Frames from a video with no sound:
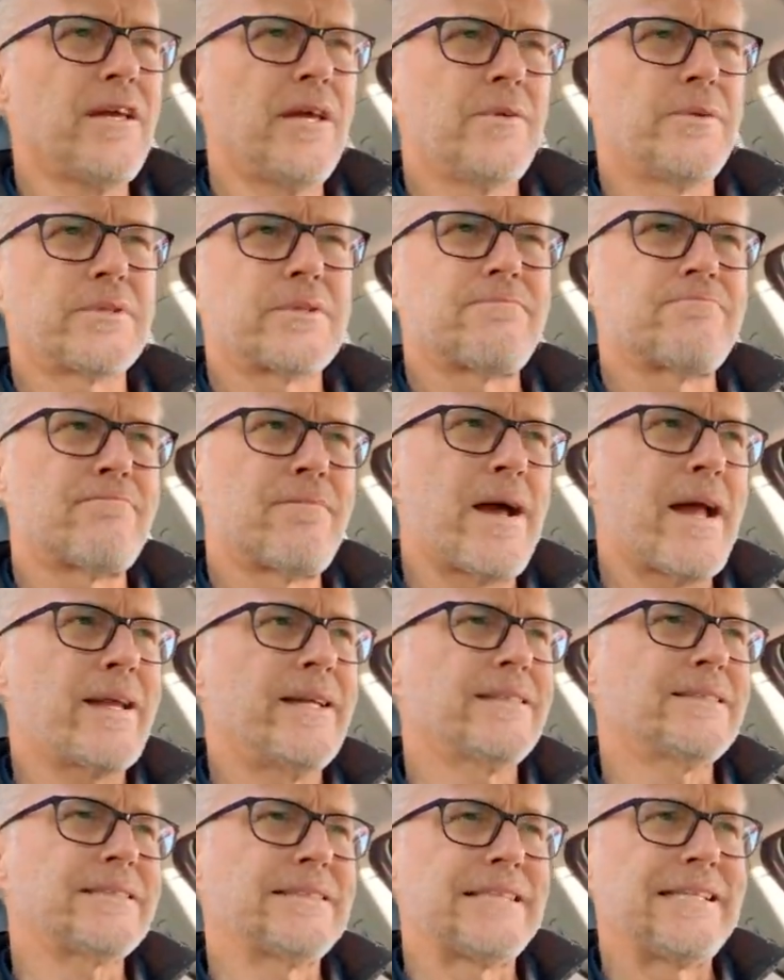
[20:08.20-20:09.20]
It was
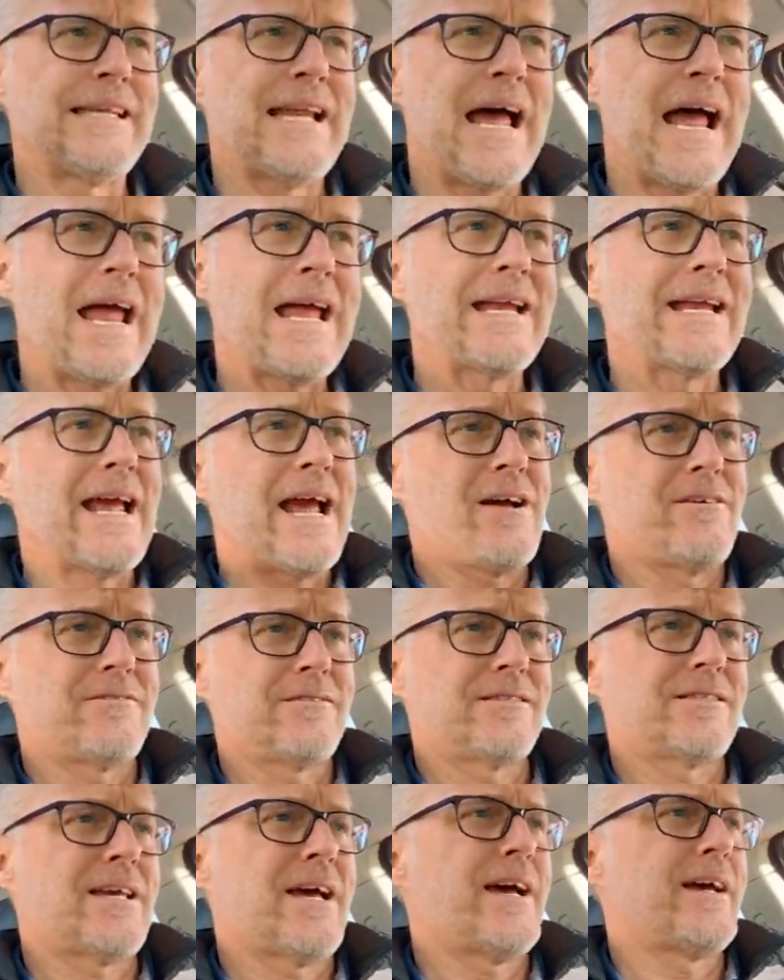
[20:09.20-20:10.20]
-9
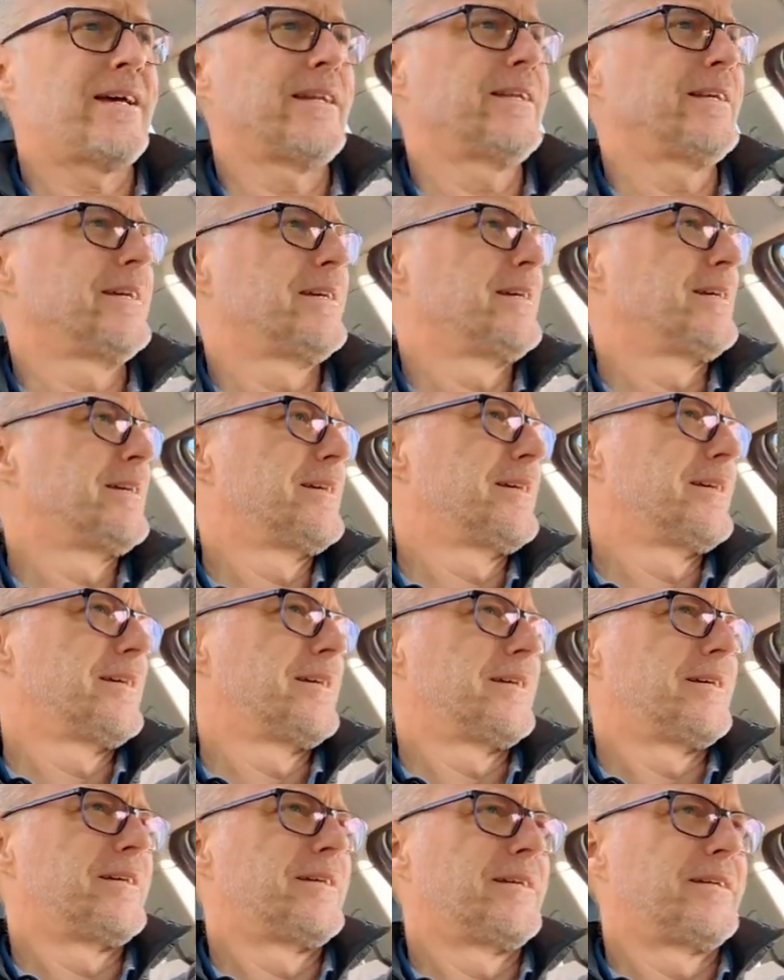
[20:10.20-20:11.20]
outside,
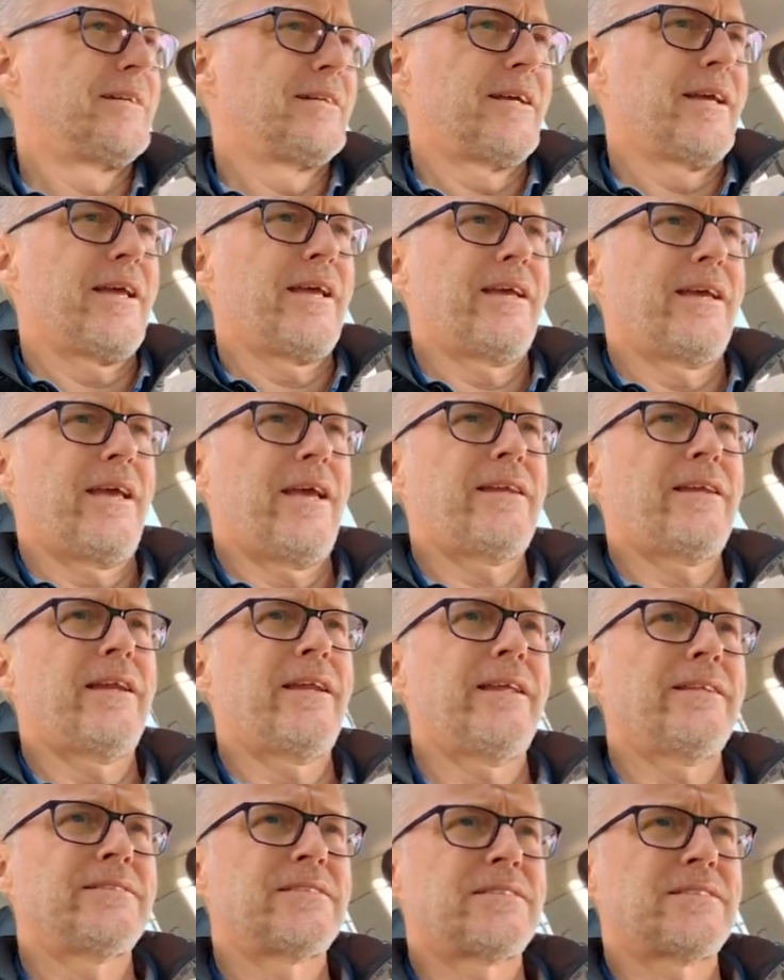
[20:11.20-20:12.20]
and it
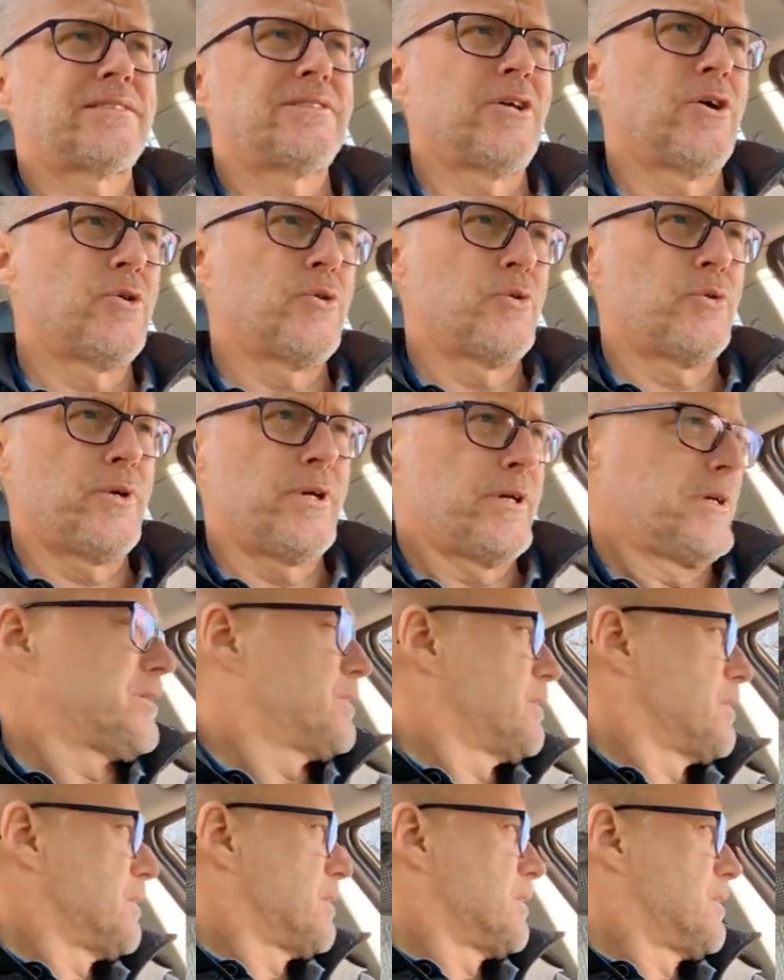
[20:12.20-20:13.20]
had snowed
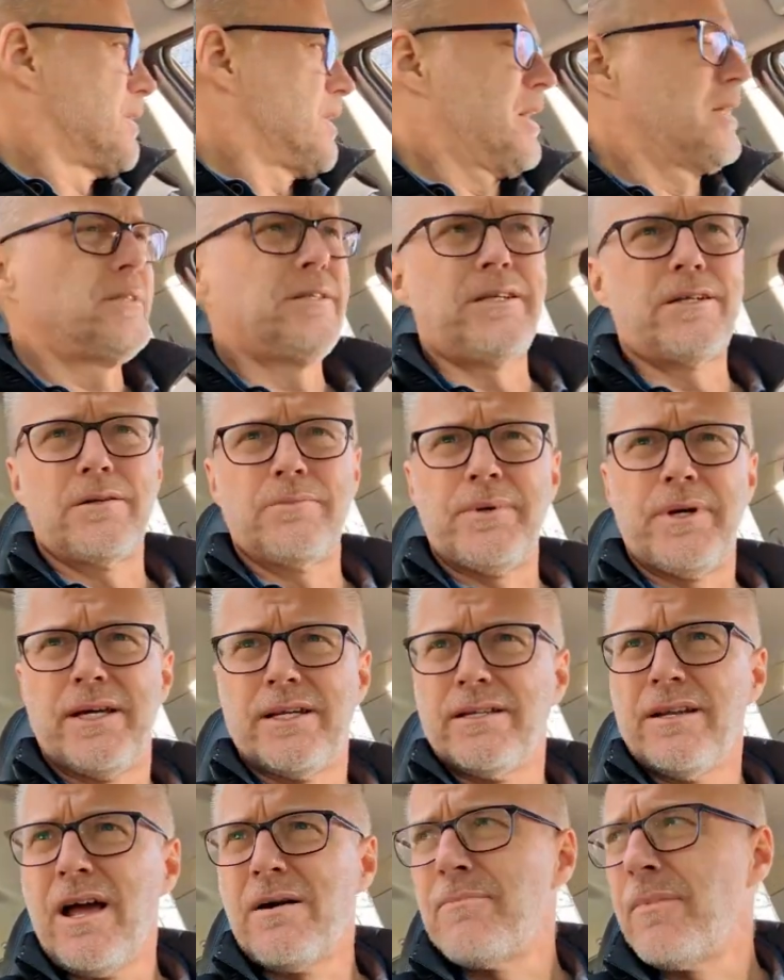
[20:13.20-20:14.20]
a little
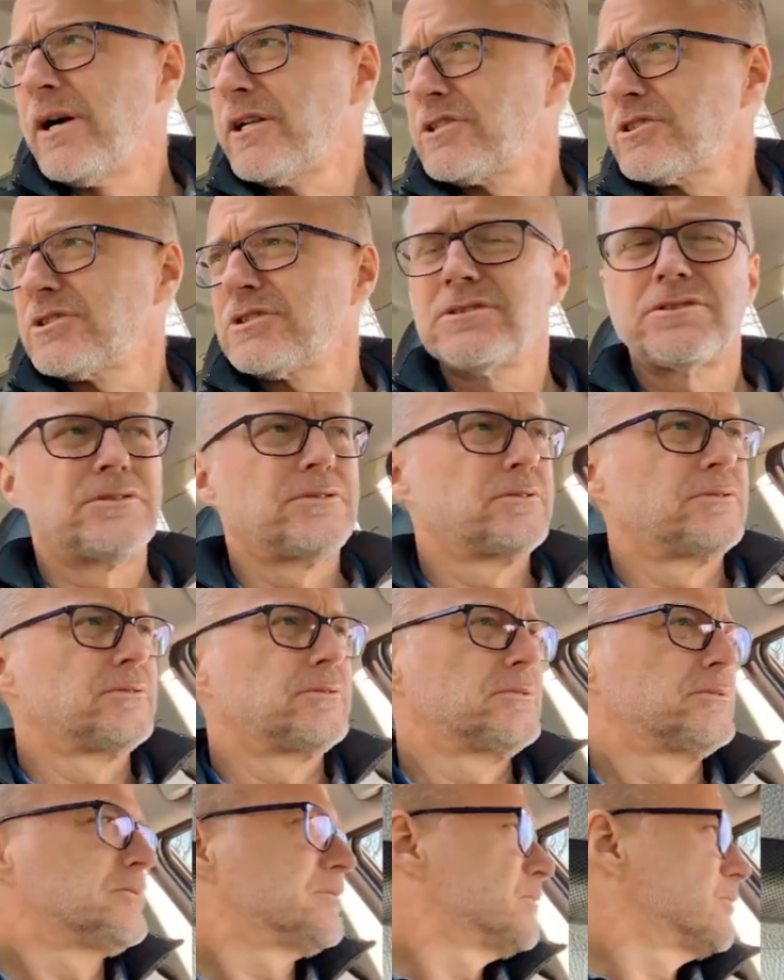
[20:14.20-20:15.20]
bit, not much.
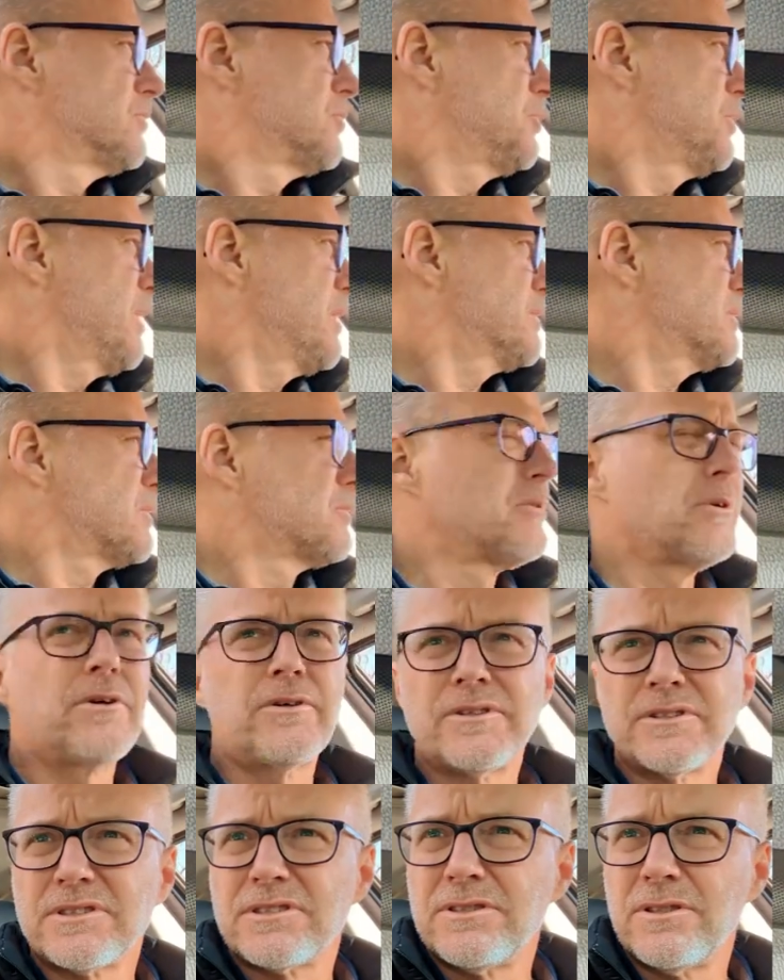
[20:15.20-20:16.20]
2 days in a row
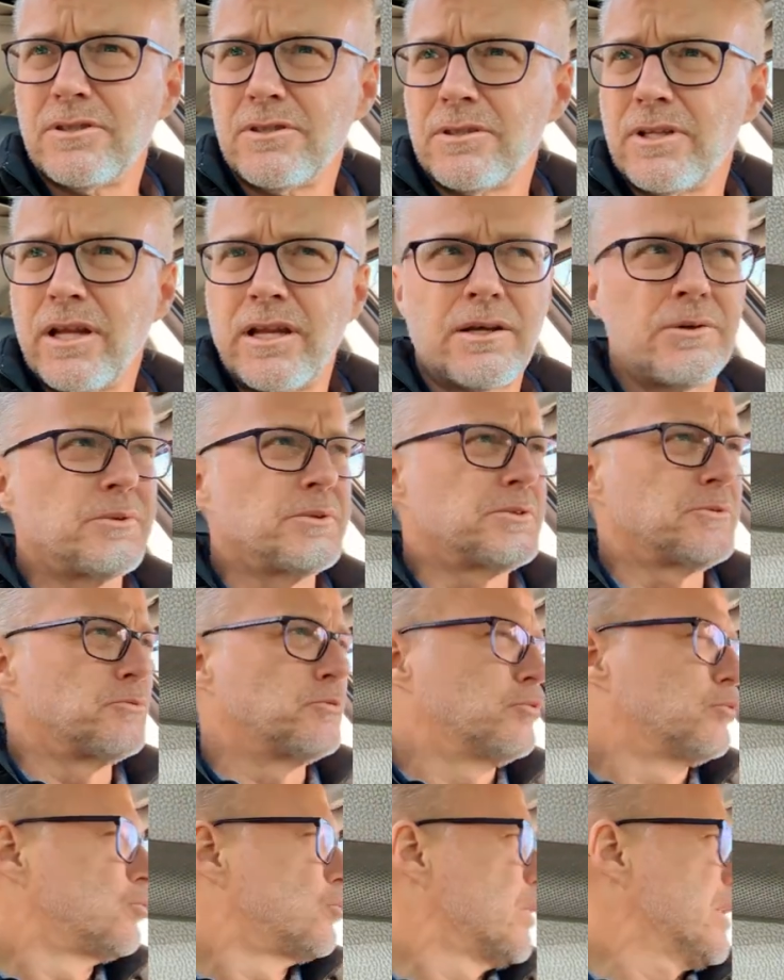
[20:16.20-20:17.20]
it snowed, and it was
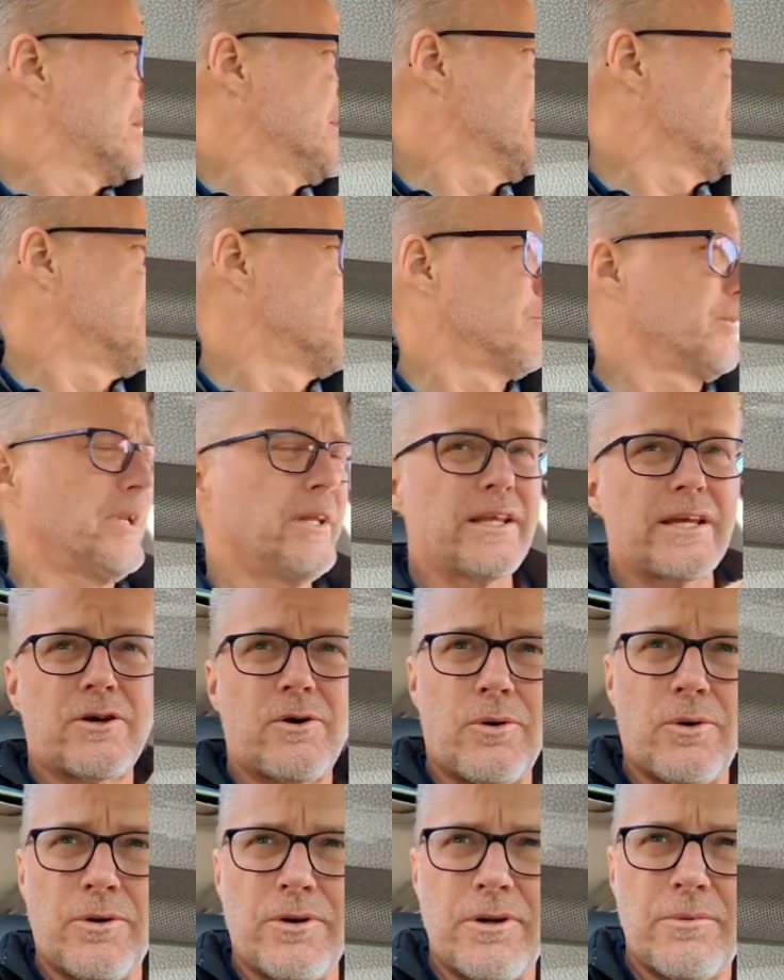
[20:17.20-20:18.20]
really, really
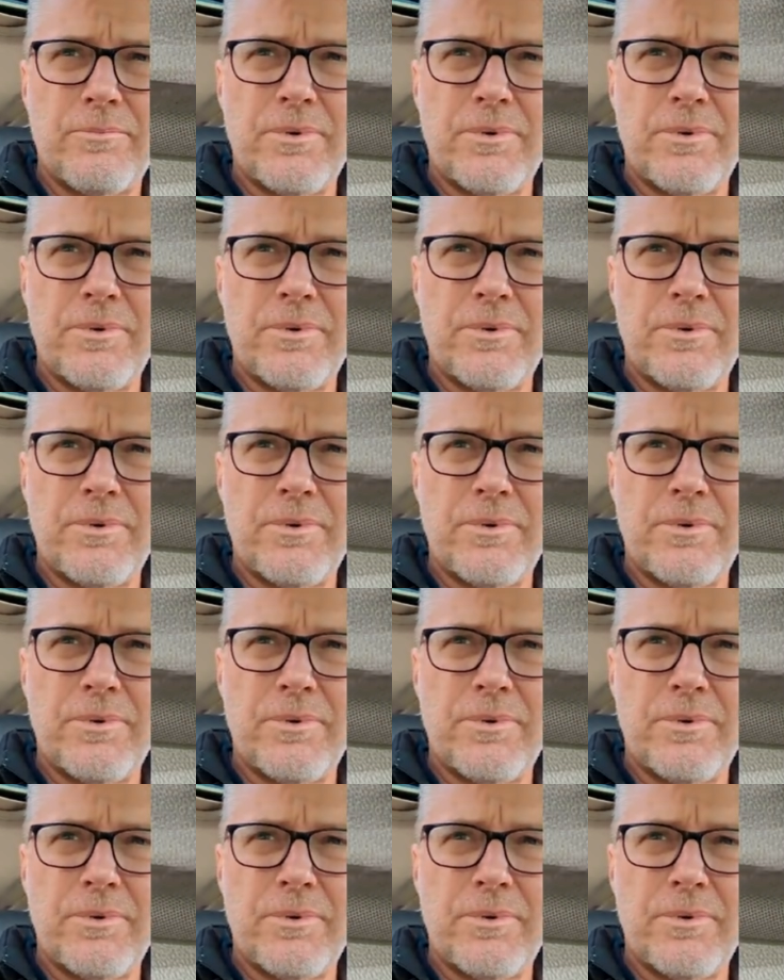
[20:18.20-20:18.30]
cold.